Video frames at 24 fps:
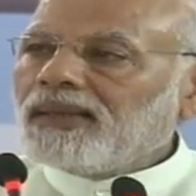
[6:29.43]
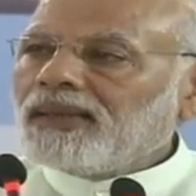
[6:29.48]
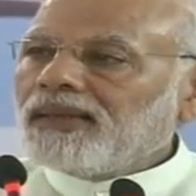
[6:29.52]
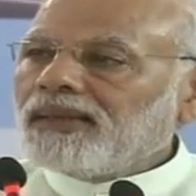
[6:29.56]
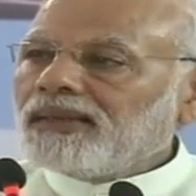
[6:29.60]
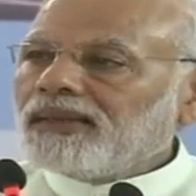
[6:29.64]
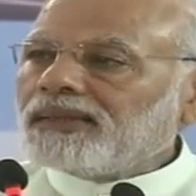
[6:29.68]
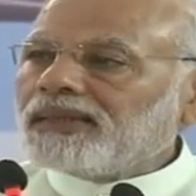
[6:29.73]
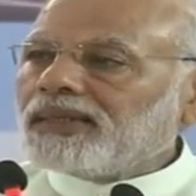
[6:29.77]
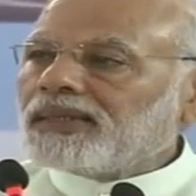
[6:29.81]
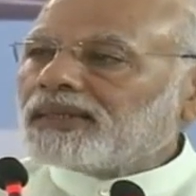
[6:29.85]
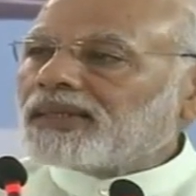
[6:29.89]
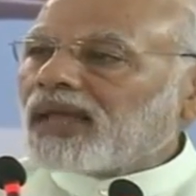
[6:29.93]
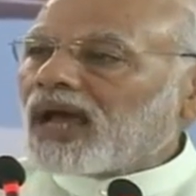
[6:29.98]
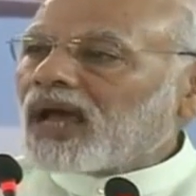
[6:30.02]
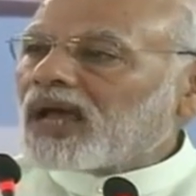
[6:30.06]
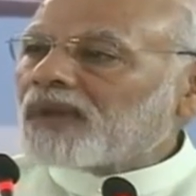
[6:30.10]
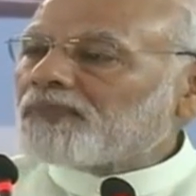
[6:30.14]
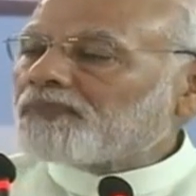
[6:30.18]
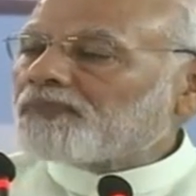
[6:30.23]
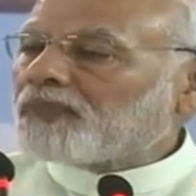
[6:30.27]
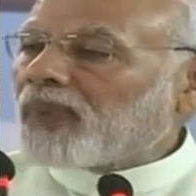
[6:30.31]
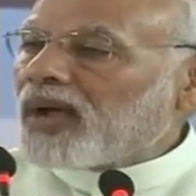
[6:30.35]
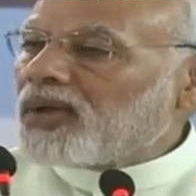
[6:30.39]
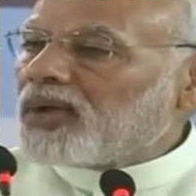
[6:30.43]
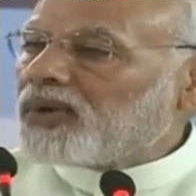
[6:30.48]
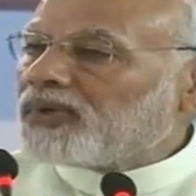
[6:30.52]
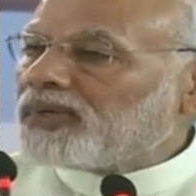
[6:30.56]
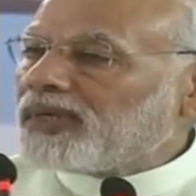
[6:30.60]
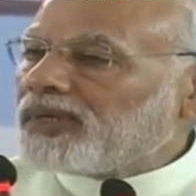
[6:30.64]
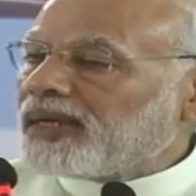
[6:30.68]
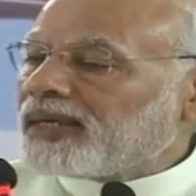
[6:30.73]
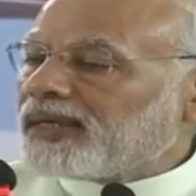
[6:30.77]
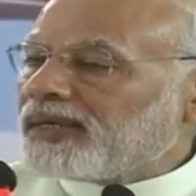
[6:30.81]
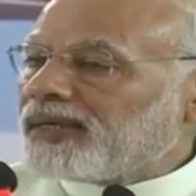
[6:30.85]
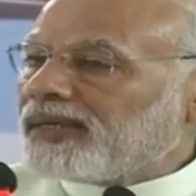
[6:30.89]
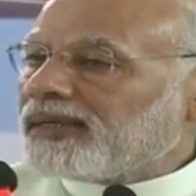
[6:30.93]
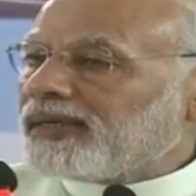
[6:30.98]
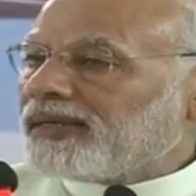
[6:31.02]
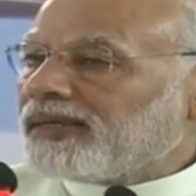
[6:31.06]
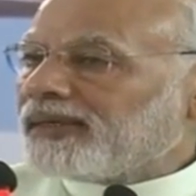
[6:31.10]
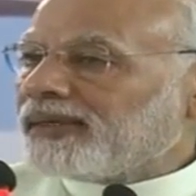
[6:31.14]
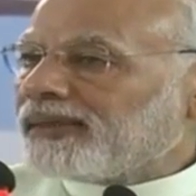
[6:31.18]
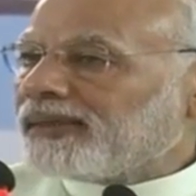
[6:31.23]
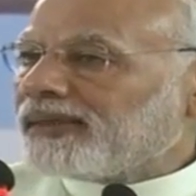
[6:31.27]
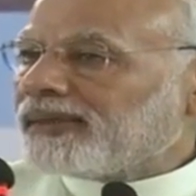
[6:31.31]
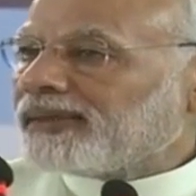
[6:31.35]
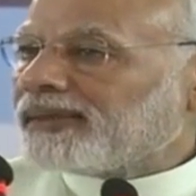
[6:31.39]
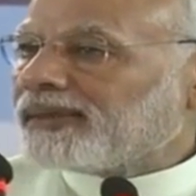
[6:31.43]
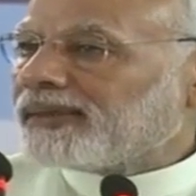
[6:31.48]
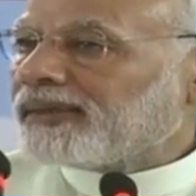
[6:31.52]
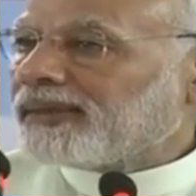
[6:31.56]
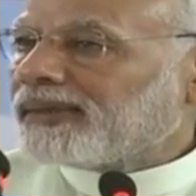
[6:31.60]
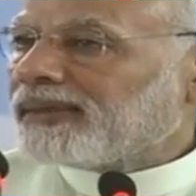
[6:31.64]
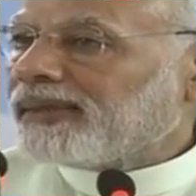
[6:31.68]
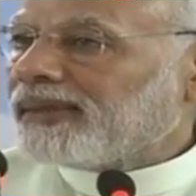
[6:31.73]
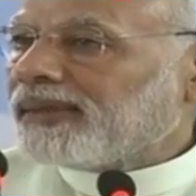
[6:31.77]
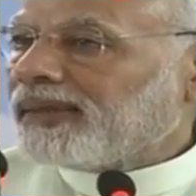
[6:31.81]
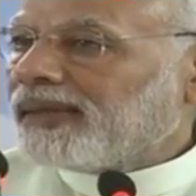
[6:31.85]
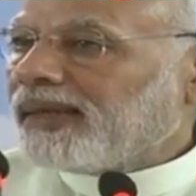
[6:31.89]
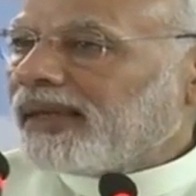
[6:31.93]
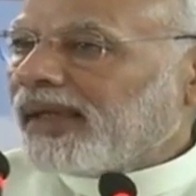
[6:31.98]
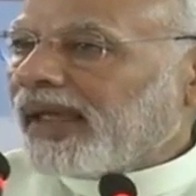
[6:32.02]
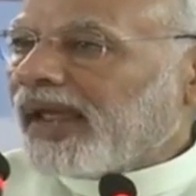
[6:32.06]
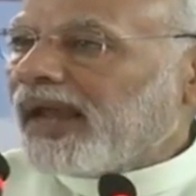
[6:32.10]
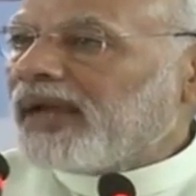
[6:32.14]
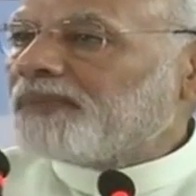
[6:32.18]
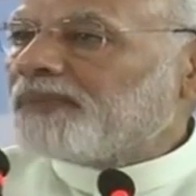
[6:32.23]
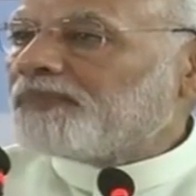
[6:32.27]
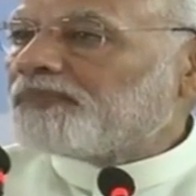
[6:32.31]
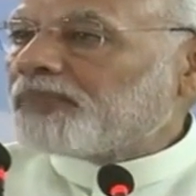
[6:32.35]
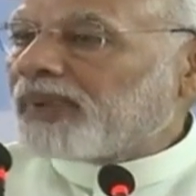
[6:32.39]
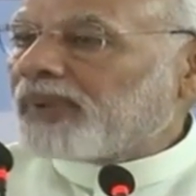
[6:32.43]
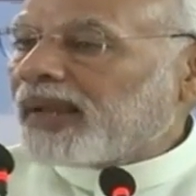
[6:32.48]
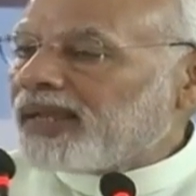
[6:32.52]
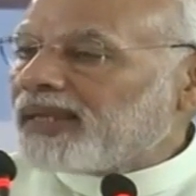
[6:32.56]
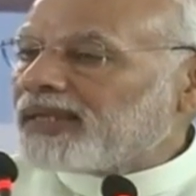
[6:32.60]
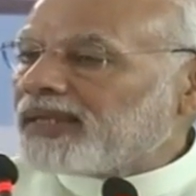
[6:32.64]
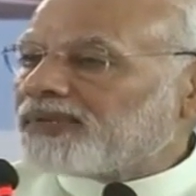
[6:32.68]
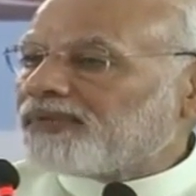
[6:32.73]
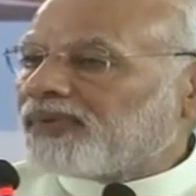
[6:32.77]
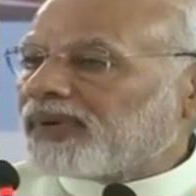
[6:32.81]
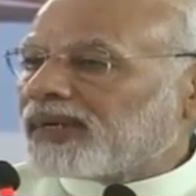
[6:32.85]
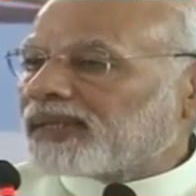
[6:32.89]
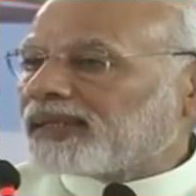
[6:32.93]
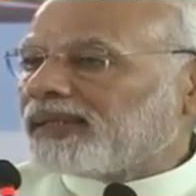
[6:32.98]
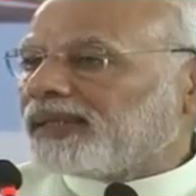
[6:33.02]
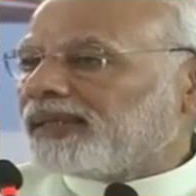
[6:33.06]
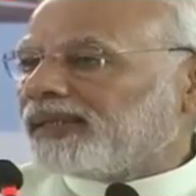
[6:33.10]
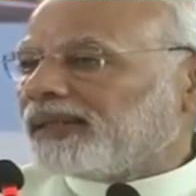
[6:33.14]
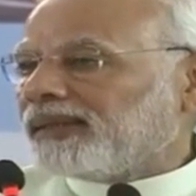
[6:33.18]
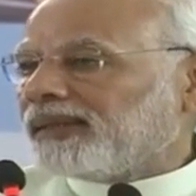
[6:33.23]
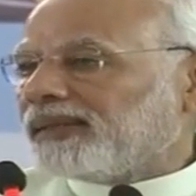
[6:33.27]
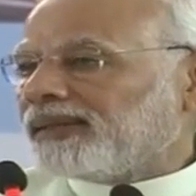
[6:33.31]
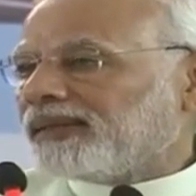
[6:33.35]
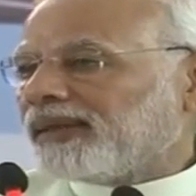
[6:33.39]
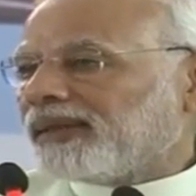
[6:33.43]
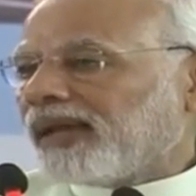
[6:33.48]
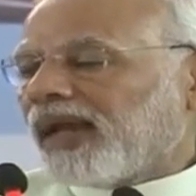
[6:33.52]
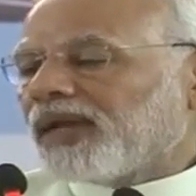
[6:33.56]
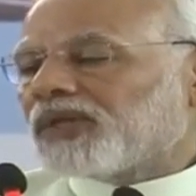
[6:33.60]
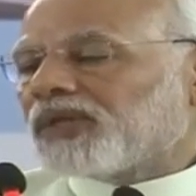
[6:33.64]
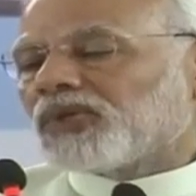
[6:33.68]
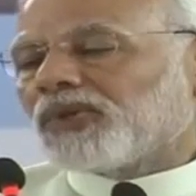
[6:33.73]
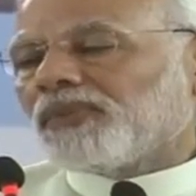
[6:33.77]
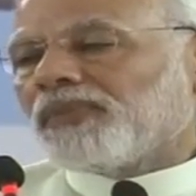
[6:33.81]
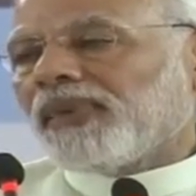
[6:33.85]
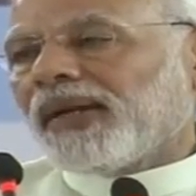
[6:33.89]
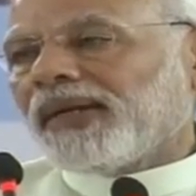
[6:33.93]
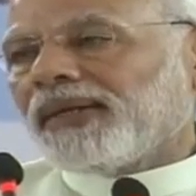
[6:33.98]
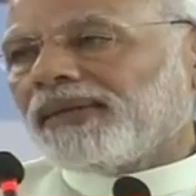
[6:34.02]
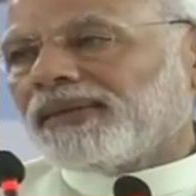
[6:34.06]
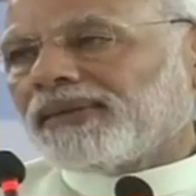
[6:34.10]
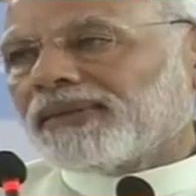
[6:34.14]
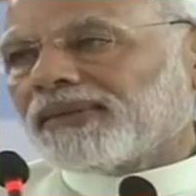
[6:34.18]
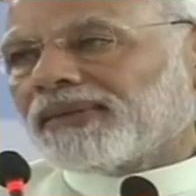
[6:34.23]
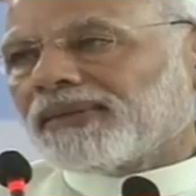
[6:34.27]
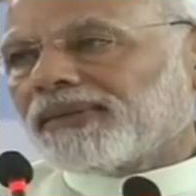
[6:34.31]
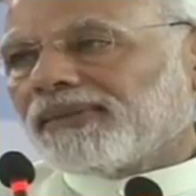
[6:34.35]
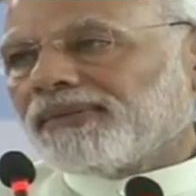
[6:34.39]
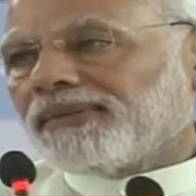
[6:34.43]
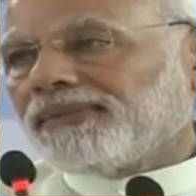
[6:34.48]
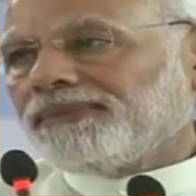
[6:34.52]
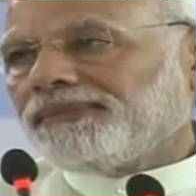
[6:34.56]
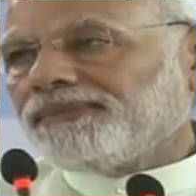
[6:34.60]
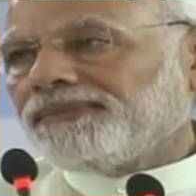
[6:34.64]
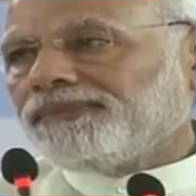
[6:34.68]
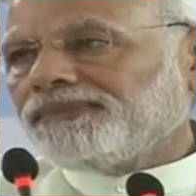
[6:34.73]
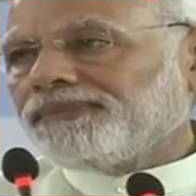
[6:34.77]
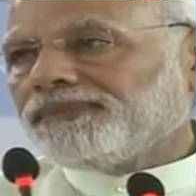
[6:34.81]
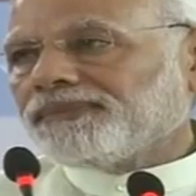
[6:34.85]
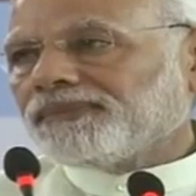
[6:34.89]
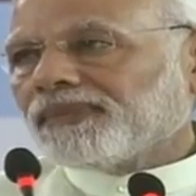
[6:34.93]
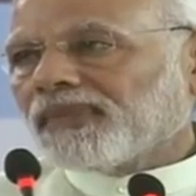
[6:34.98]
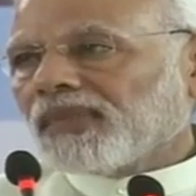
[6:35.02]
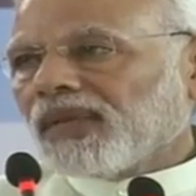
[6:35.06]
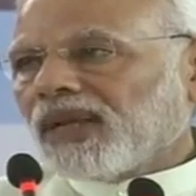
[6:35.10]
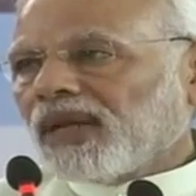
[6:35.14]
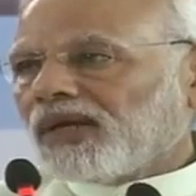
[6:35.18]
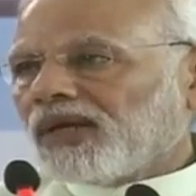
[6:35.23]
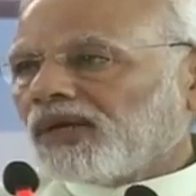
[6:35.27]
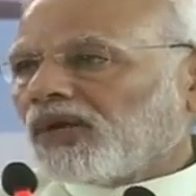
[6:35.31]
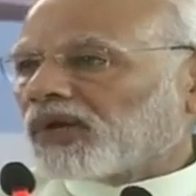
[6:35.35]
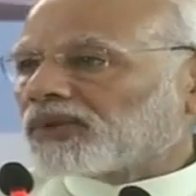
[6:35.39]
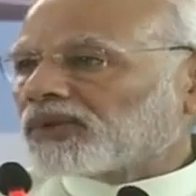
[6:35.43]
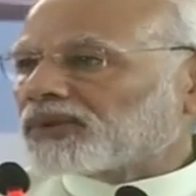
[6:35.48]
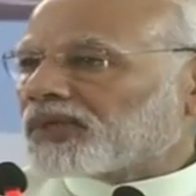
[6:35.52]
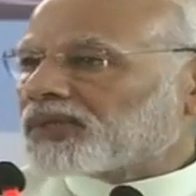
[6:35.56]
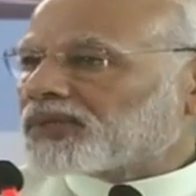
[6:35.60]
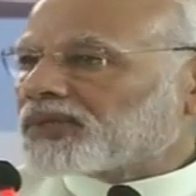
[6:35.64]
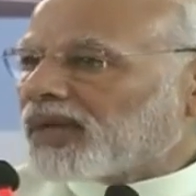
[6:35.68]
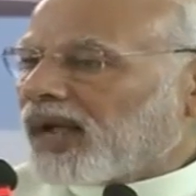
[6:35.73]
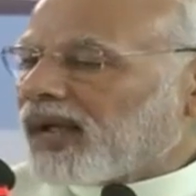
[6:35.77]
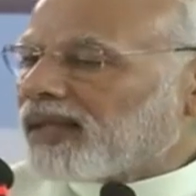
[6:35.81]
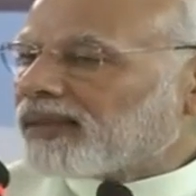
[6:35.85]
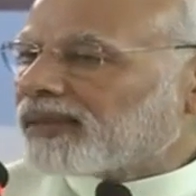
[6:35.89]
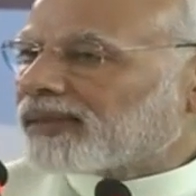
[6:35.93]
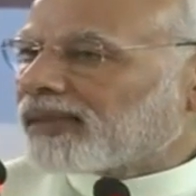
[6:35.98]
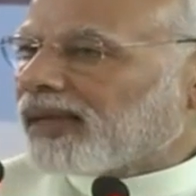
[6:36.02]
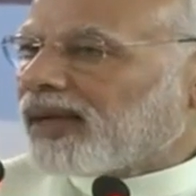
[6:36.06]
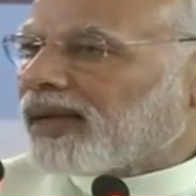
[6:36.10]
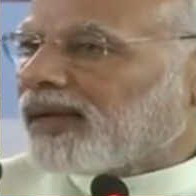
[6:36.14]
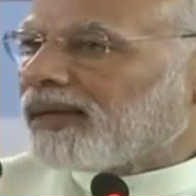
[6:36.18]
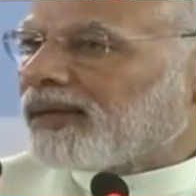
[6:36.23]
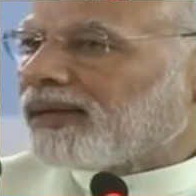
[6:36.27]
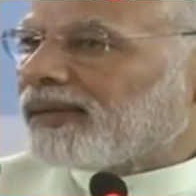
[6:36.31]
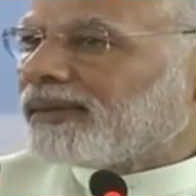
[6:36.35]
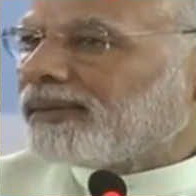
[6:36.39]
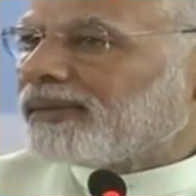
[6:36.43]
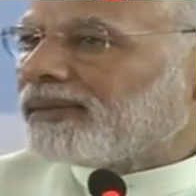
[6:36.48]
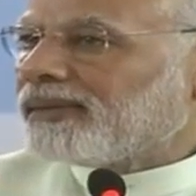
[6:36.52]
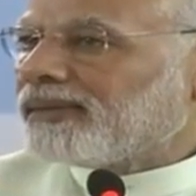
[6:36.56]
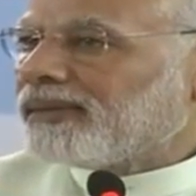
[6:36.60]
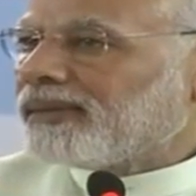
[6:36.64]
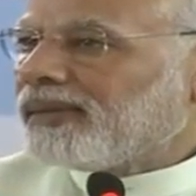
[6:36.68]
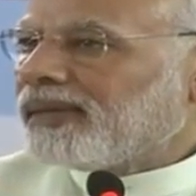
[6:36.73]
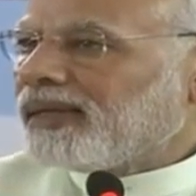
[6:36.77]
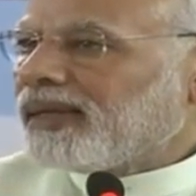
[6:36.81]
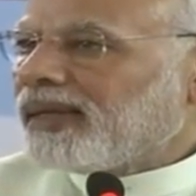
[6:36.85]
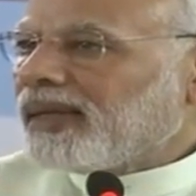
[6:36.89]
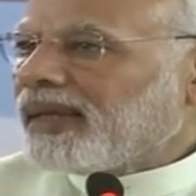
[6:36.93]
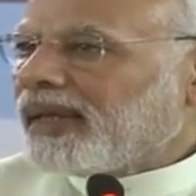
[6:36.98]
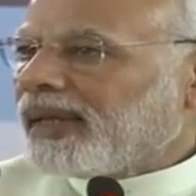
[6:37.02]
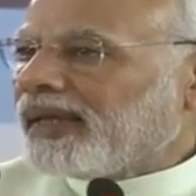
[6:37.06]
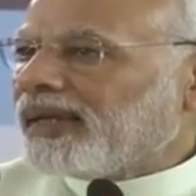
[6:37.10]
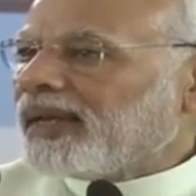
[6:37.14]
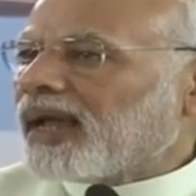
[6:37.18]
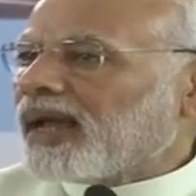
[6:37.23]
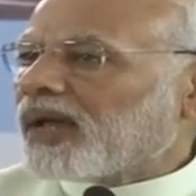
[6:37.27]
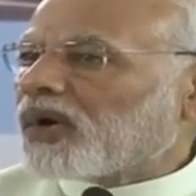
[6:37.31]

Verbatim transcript: These are pioneering and praiseworthy achievements. Dr. Shanta, in her